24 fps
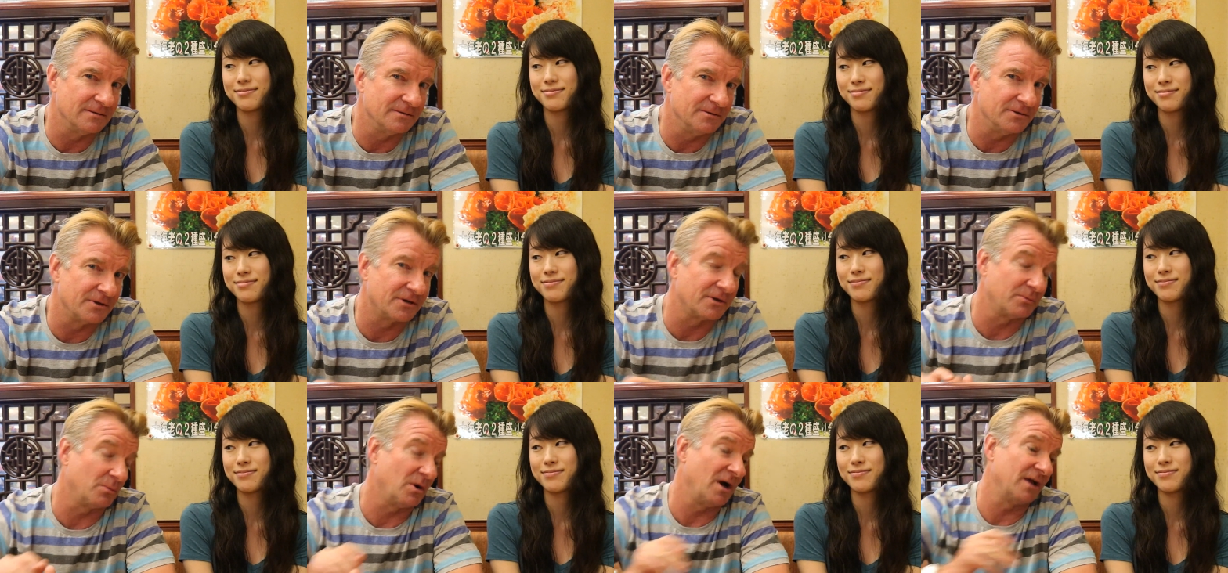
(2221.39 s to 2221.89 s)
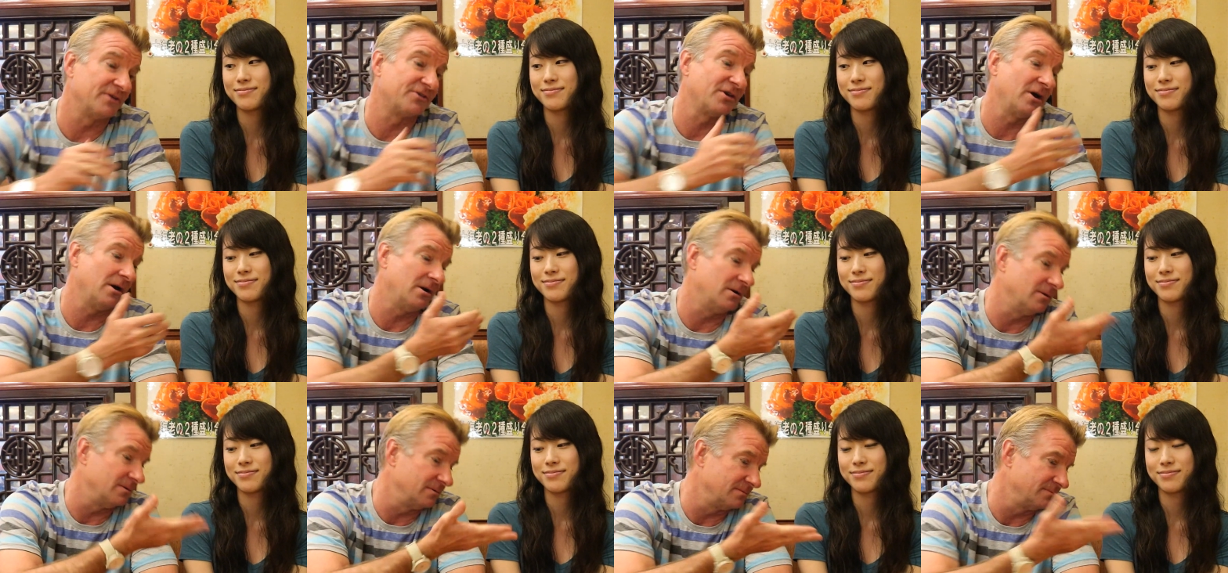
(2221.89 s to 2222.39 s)
Speaker 1: You can watch
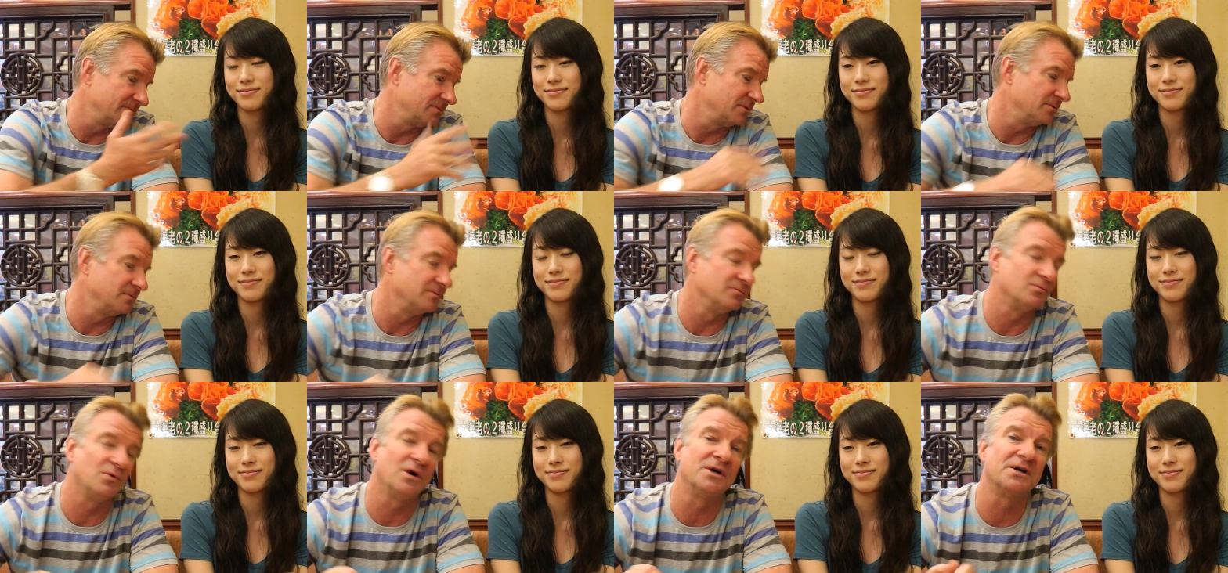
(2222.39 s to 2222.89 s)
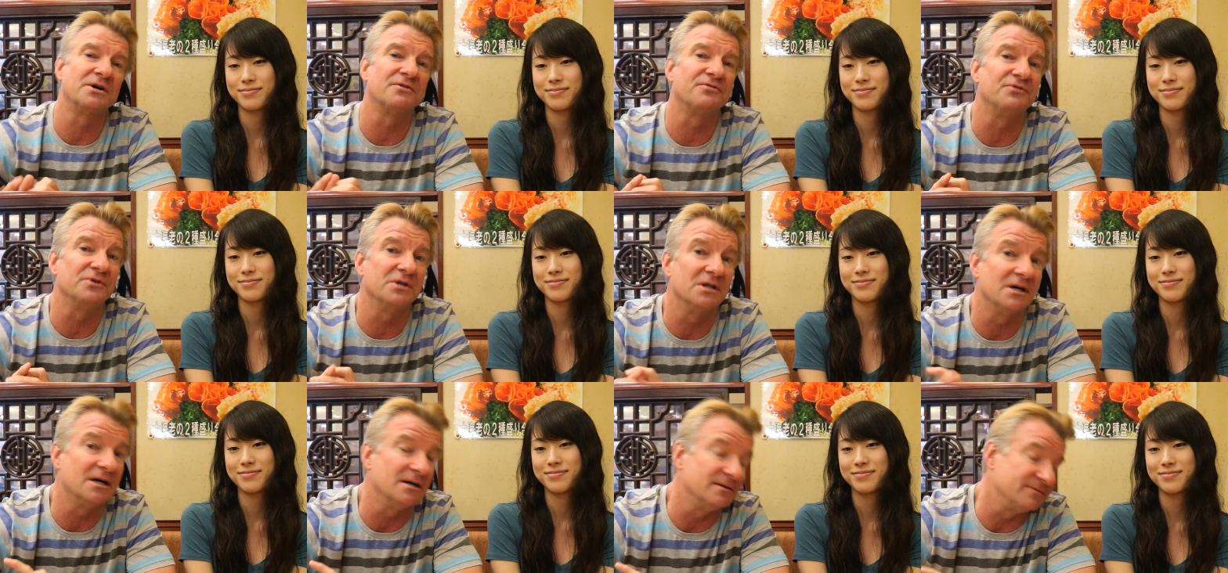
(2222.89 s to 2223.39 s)
how
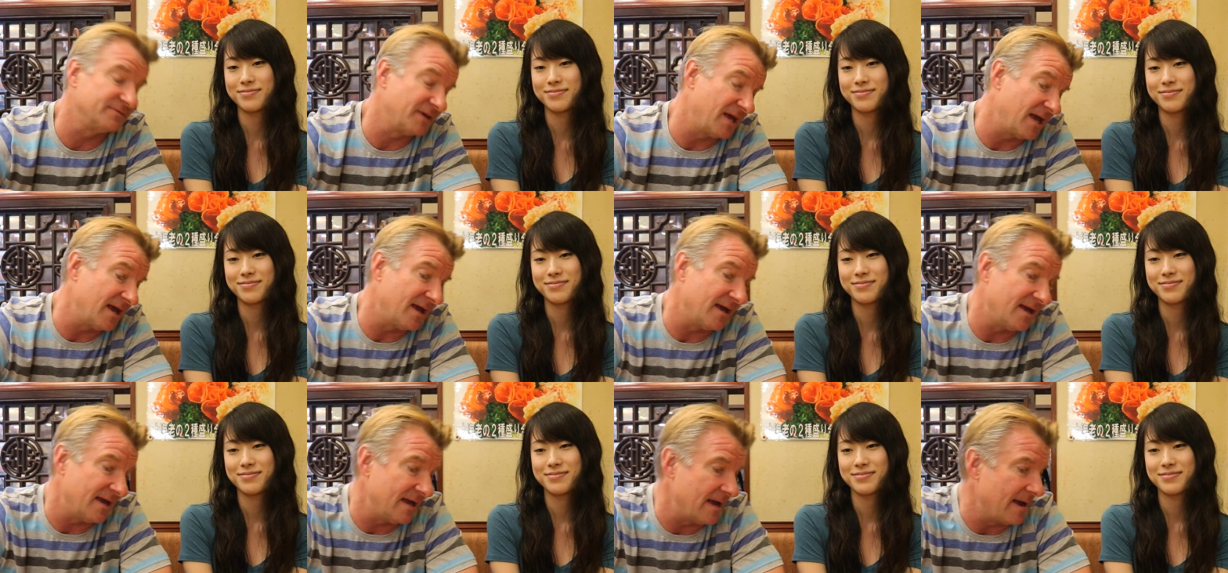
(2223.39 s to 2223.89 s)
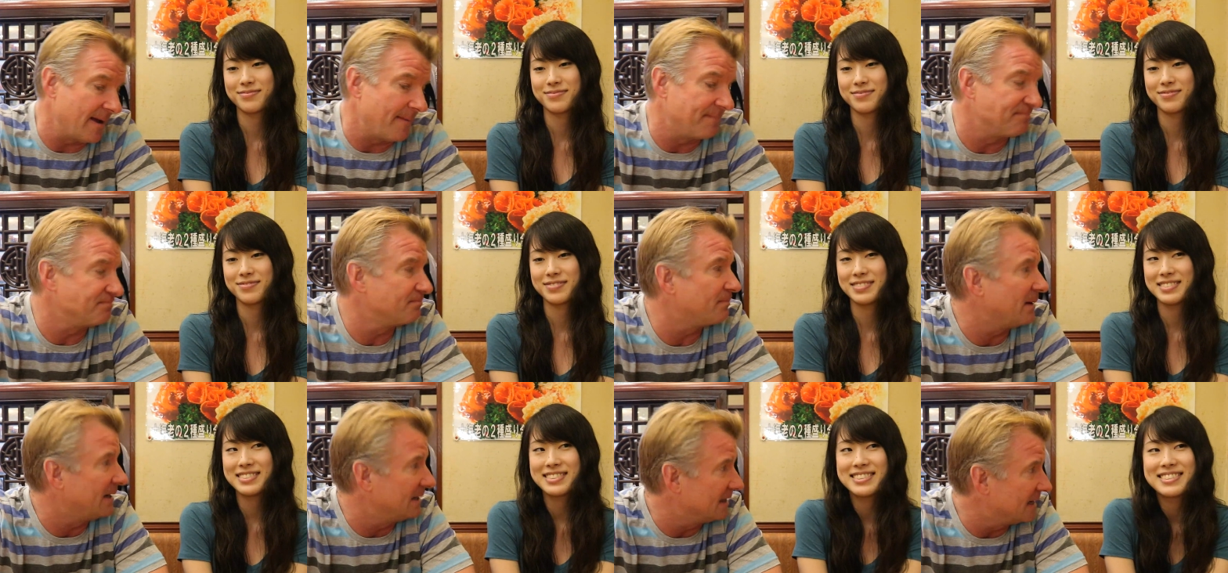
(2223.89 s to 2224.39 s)
wonderful of a
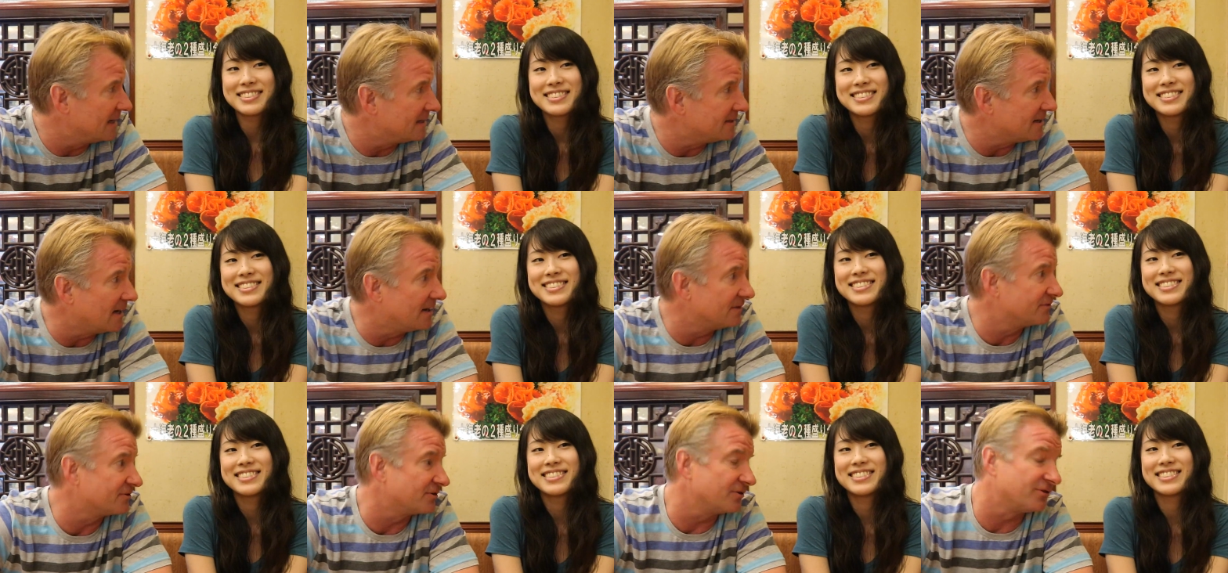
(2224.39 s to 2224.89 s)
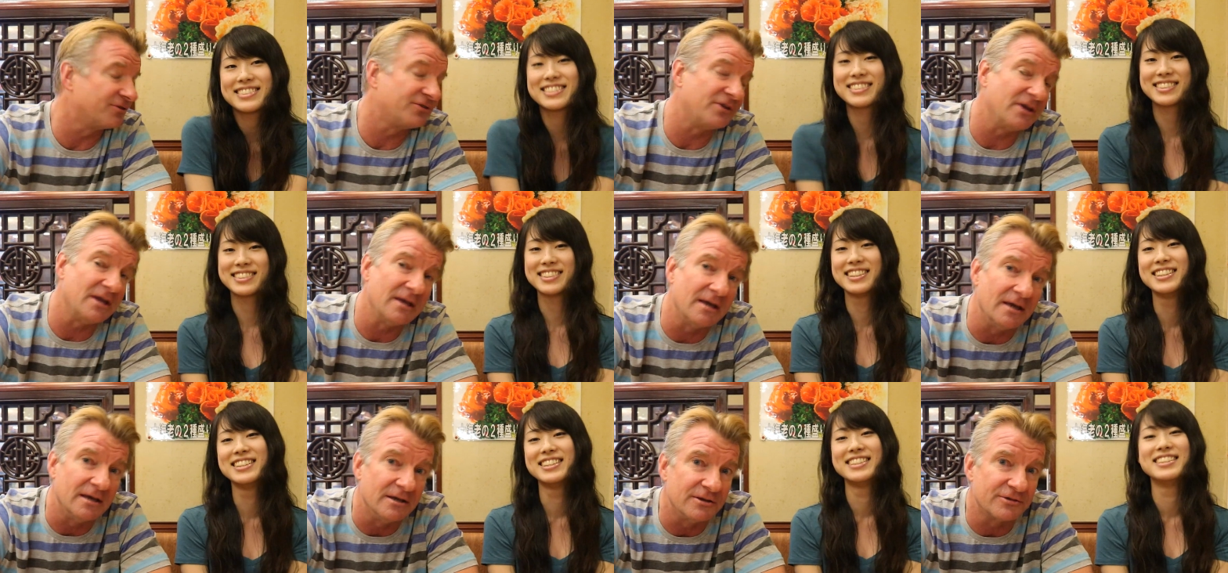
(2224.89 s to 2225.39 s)
ballet dancer
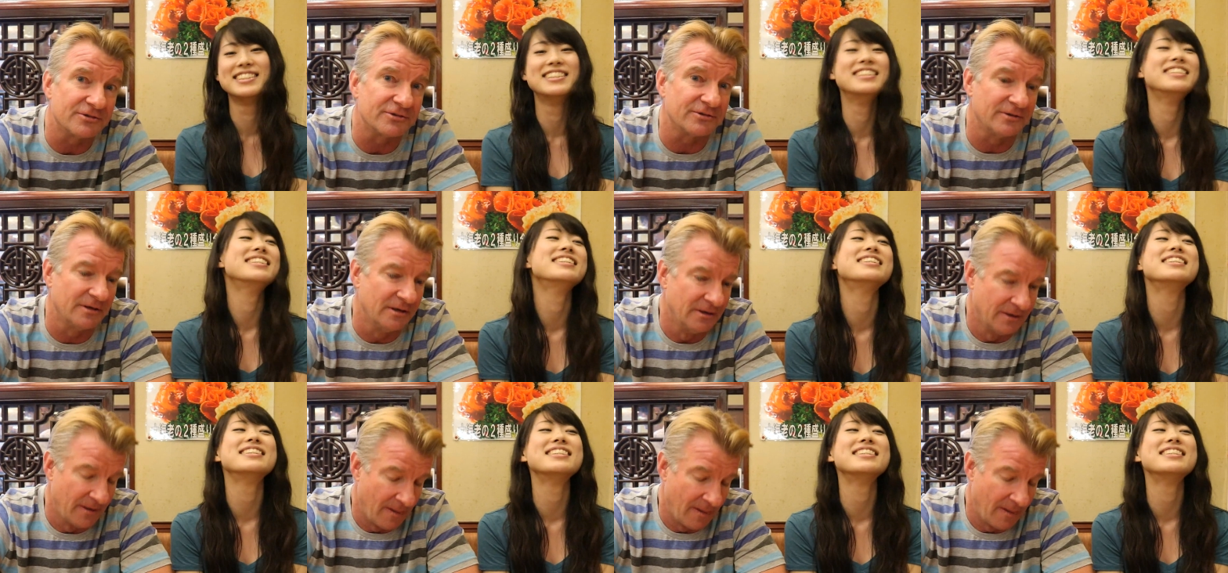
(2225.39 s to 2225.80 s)
she is,